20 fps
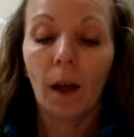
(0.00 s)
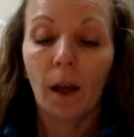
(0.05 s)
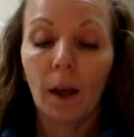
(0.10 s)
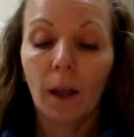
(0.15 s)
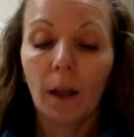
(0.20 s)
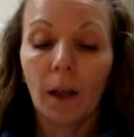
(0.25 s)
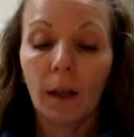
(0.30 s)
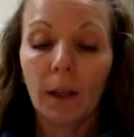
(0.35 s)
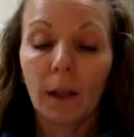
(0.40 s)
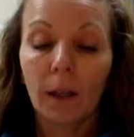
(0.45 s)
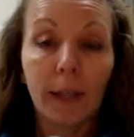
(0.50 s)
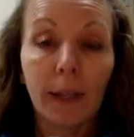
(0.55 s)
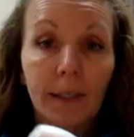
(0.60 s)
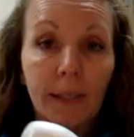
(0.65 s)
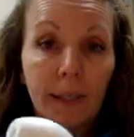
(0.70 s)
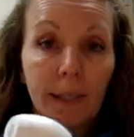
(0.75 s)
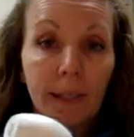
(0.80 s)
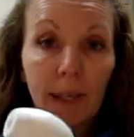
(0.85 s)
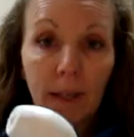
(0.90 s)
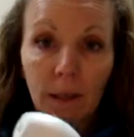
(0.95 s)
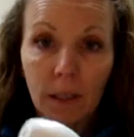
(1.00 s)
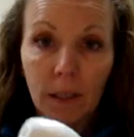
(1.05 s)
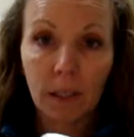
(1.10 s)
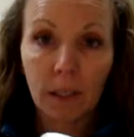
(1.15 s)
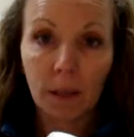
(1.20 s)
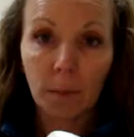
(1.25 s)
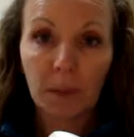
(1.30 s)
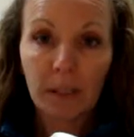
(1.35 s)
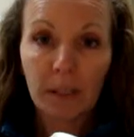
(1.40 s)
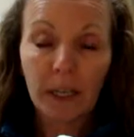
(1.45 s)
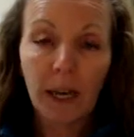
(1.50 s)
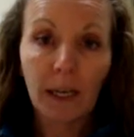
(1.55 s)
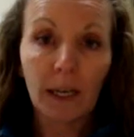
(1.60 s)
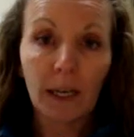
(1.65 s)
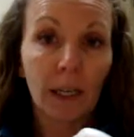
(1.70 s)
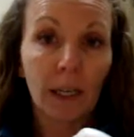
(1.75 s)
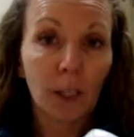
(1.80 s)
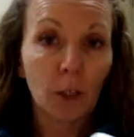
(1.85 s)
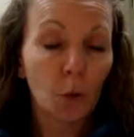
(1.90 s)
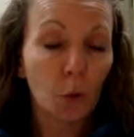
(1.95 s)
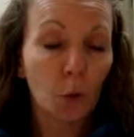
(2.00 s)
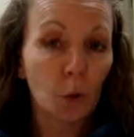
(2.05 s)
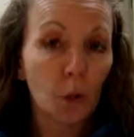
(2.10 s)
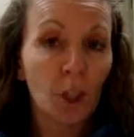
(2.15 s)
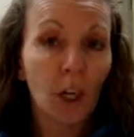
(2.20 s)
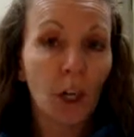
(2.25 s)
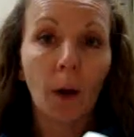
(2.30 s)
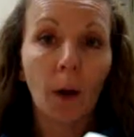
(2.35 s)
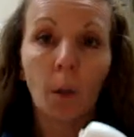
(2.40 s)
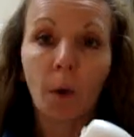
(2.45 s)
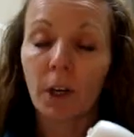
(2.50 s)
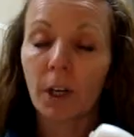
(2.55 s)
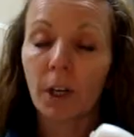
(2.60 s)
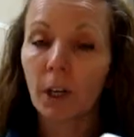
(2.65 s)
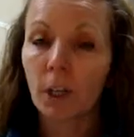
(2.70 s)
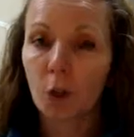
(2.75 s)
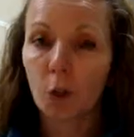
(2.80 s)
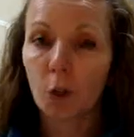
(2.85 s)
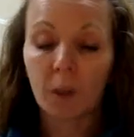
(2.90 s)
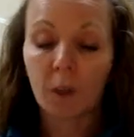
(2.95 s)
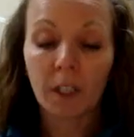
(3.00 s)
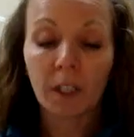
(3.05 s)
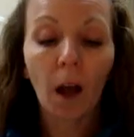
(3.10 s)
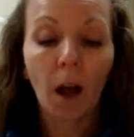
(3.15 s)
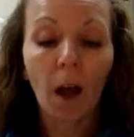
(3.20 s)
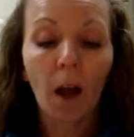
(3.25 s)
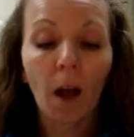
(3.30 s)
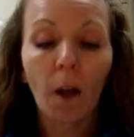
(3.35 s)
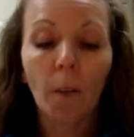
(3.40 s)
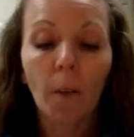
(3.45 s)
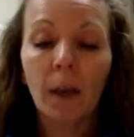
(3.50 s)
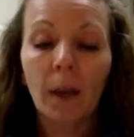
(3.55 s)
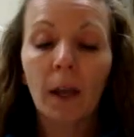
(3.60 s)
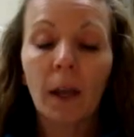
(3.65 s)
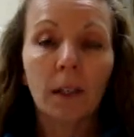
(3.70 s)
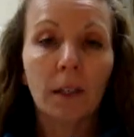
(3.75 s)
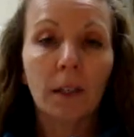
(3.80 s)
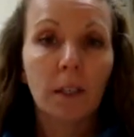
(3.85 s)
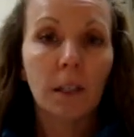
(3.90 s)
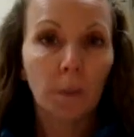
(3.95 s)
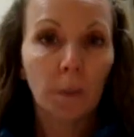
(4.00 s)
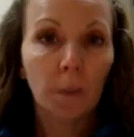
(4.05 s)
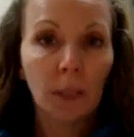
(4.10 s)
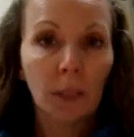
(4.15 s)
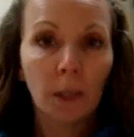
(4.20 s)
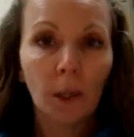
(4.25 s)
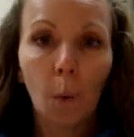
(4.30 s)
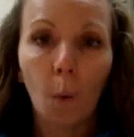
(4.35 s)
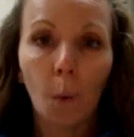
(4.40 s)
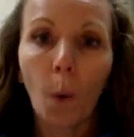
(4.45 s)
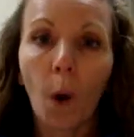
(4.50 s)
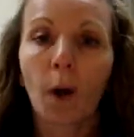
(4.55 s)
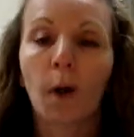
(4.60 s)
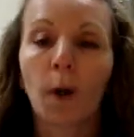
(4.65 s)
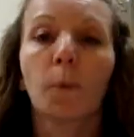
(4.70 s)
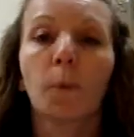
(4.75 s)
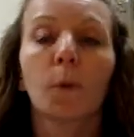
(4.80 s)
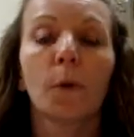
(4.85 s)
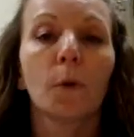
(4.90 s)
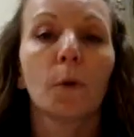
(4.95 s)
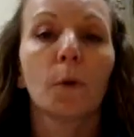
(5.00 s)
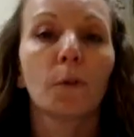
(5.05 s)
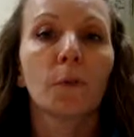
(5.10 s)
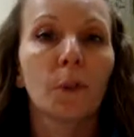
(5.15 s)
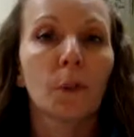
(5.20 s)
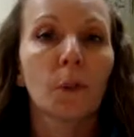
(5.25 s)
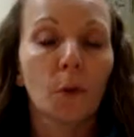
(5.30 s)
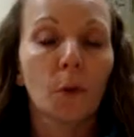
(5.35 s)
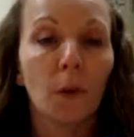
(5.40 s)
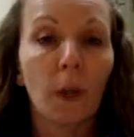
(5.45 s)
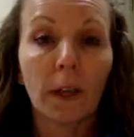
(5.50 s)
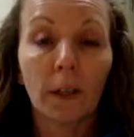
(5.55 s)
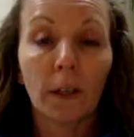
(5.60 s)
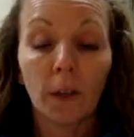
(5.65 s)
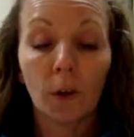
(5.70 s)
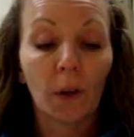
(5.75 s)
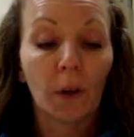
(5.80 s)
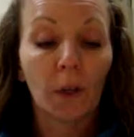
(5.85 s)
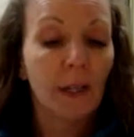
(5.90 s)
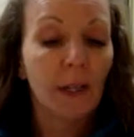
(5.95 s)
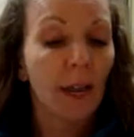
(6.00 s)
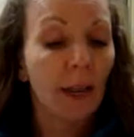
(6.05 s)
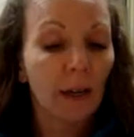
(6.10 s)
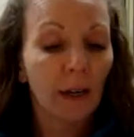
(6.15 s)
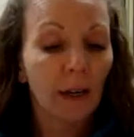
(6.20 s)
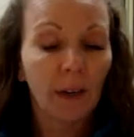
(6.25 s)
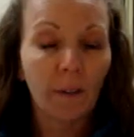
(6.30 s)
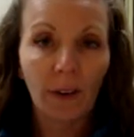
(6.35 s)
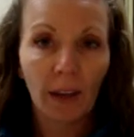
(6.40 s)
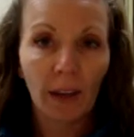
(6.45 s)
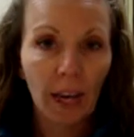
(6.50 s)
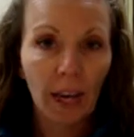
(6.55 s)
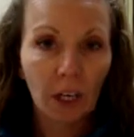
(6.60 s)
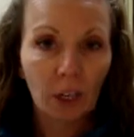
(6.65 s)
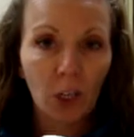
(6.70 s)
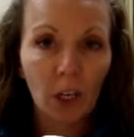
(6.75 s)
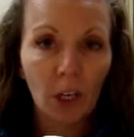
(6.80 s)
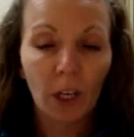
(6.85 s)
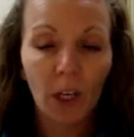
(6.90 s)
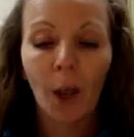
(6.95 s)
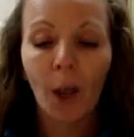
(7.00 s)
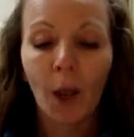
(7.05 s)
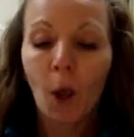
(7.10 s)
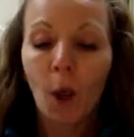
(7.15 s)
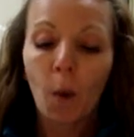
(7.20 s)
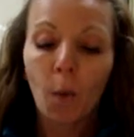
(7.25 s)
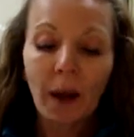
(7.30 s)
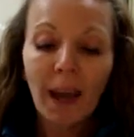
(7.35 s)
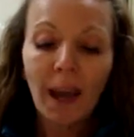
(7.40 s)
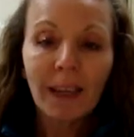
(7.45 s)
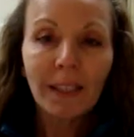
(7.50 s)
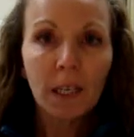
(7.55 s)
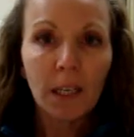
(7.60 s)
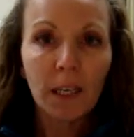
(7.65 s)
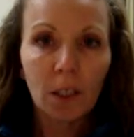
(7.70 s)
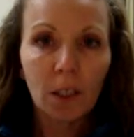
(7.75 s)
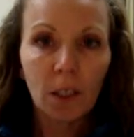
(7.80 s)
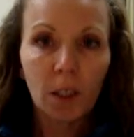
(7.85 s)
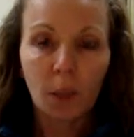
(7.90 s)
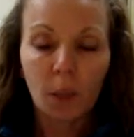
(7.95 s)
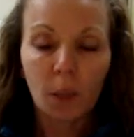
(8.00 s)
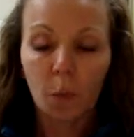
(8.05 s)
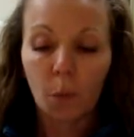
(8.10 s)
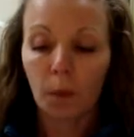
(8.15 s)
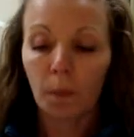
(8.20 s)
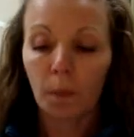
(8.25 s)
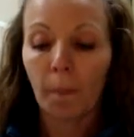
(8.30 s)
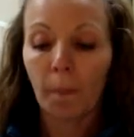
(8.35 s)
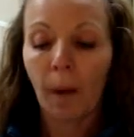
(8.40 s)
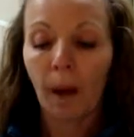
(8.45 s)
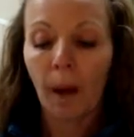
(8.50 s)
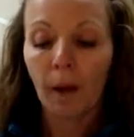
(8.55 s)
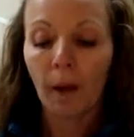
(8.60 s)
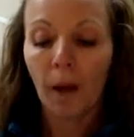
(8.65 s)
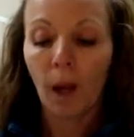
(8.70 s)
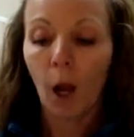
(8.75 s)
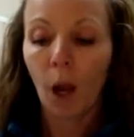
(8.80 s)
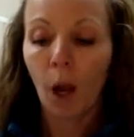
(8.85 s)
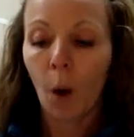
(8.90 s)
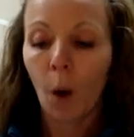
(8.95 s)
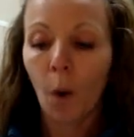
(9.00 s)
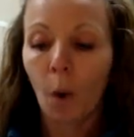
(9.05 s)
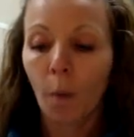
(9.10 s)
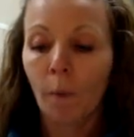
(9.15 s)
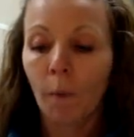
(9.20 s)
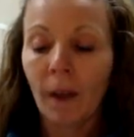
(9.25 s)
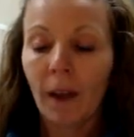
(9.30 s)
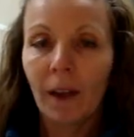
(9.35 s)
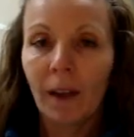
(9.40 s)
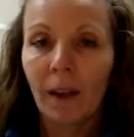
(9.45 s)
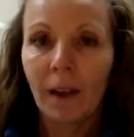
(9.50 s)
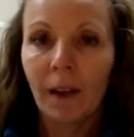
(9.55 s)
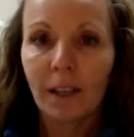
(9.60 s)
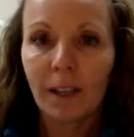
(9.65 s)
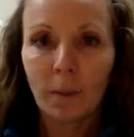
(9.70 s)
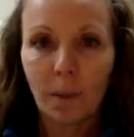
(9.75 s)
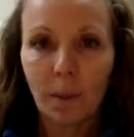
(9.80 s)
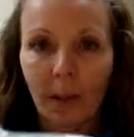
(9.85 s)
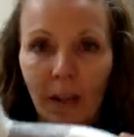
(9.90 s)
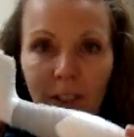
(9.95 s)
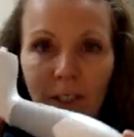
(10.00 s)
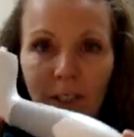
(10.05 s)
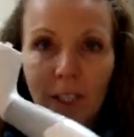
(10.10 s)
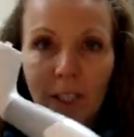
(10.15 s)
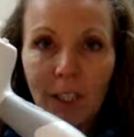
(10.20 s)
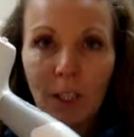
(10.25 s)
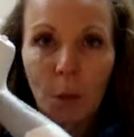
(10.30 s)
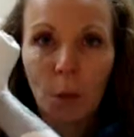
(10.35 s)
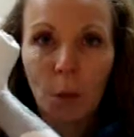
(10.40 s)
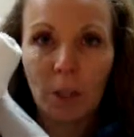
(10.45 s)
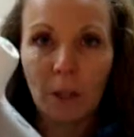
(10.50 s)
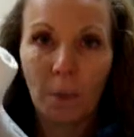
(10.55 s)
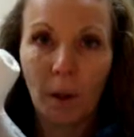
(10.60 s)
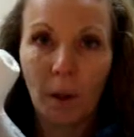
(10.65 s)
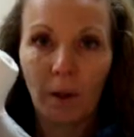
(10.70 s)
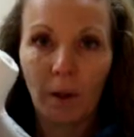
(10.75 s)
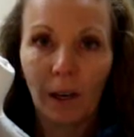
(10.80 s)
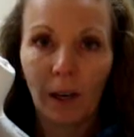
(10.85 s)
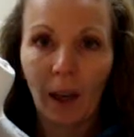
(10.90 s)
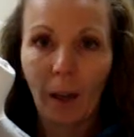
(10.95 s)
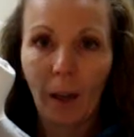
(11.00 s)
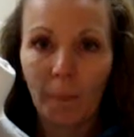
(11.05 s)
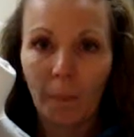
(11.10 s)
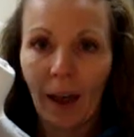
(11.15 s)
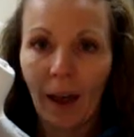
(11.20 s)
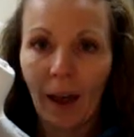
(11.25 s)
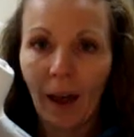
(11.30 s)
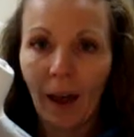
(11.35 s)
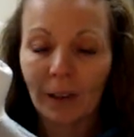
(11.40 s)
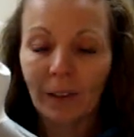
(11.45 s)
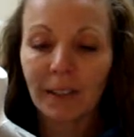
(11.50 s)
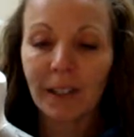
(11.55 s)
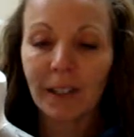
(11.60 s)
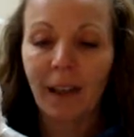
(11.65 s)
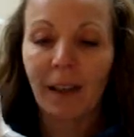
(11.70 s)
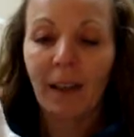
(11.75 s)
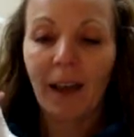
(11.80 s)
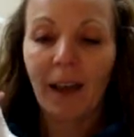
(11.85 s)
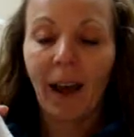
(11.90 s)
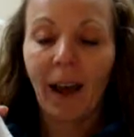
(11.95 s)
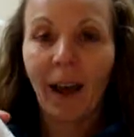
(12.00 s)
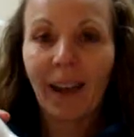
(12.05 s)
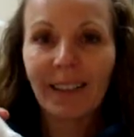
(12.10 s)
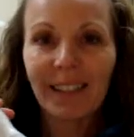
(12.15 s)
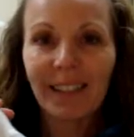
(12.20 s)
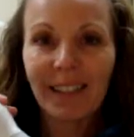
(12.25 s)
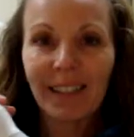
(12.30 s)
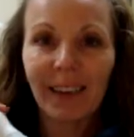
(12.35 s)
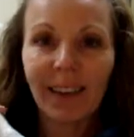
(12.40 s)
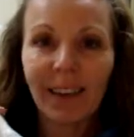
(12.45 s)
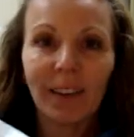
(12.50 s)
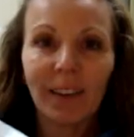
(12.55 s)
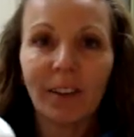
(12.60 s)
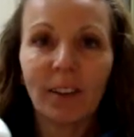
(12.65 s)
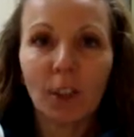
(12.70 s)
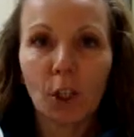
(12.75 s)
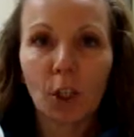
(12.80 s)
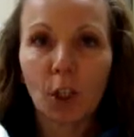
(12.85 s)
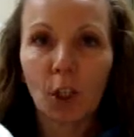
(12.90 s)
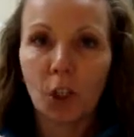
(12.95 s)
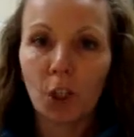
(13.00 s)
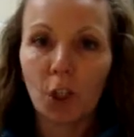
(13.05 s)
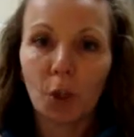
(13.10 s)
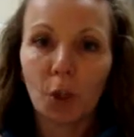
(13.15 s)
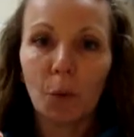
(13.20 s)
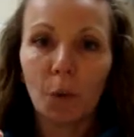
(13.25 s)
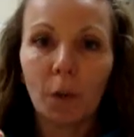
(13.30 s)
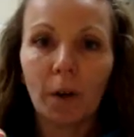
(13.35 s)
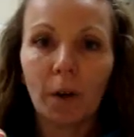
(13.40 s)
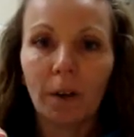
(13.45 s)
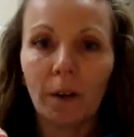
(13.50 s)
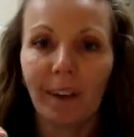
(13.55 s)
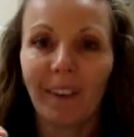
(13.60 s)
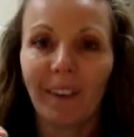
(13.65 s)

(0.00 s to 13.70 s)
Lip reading: As I said, this can be taken into a shower, into a tub. It's completely waterproof, and you can take it on vacation. What I tend to do with mine at home is, because it's so small and compact, I stick it in the shoe,